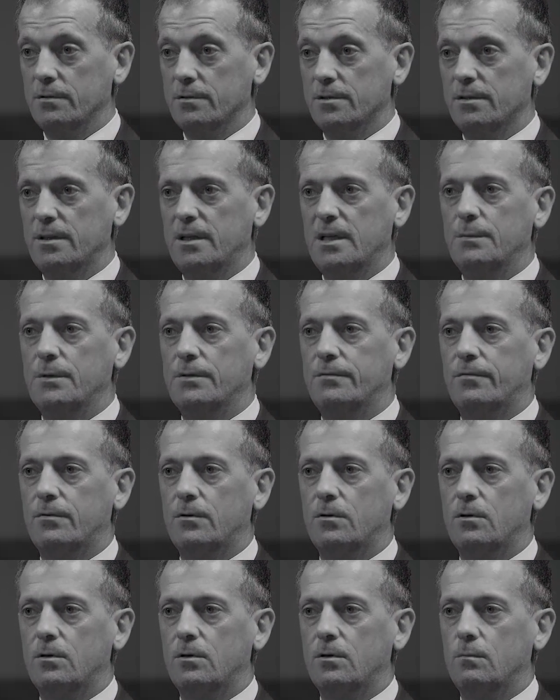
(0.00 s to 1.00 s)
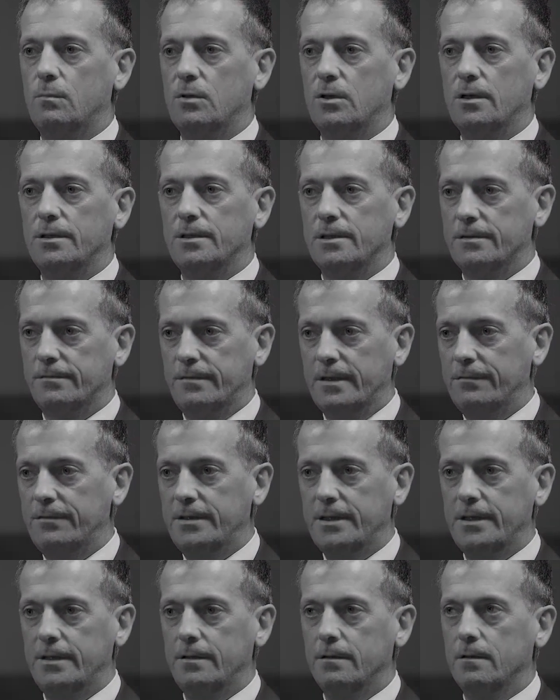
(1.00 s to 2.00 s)
So the limit for blood is
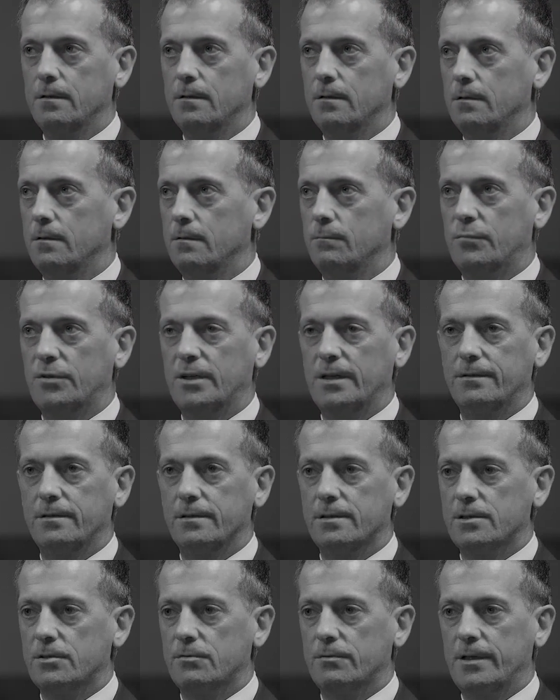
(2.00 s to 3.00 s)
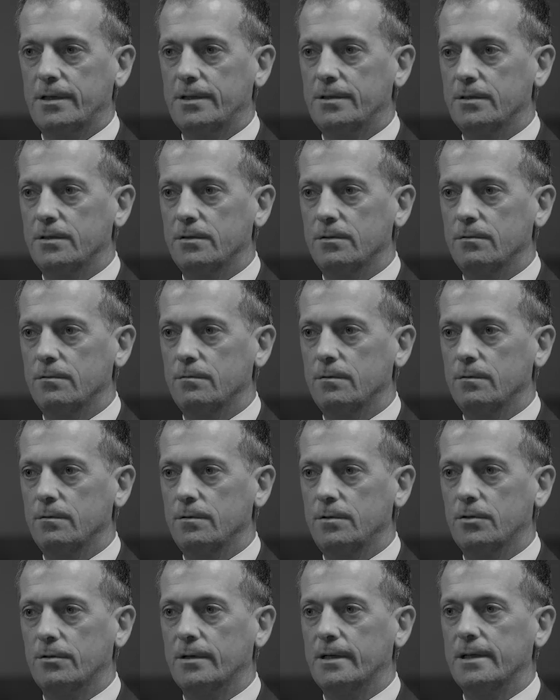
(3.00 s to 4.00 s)
50, breath it's 22,
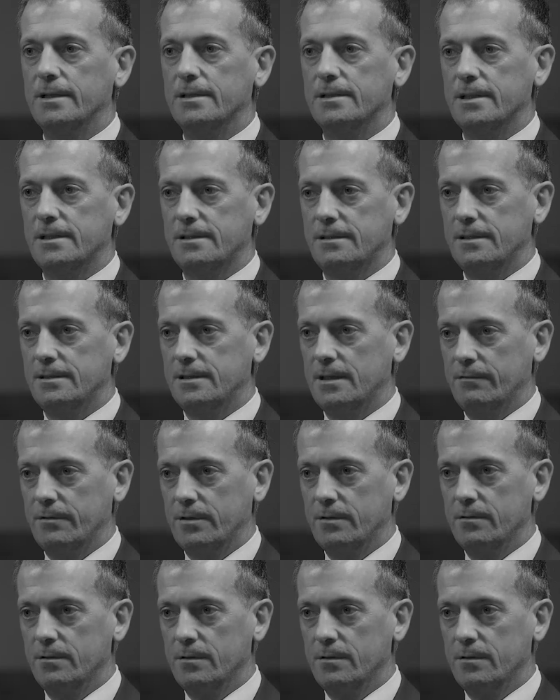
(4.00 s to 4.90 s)
urine is 67.